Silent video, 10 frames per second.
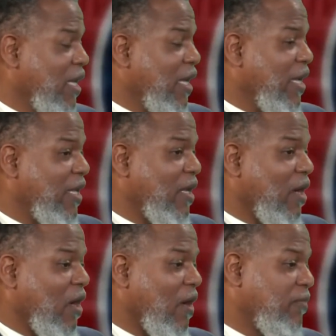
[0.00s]
And
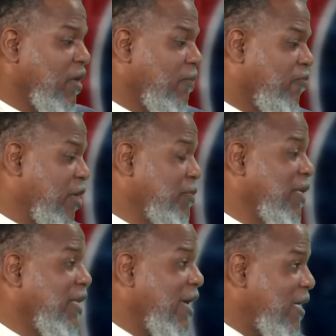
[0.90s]
the freshman
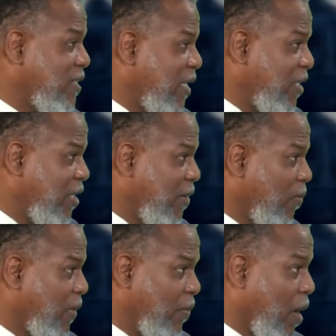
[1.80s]
class that year,
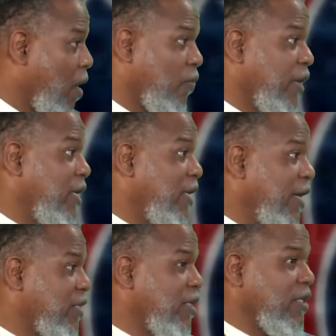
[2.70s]
they were already
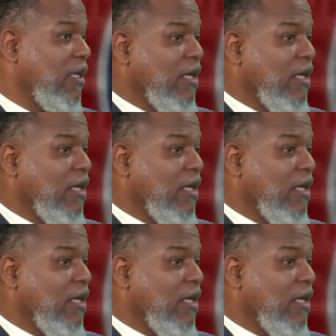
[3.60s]
elected.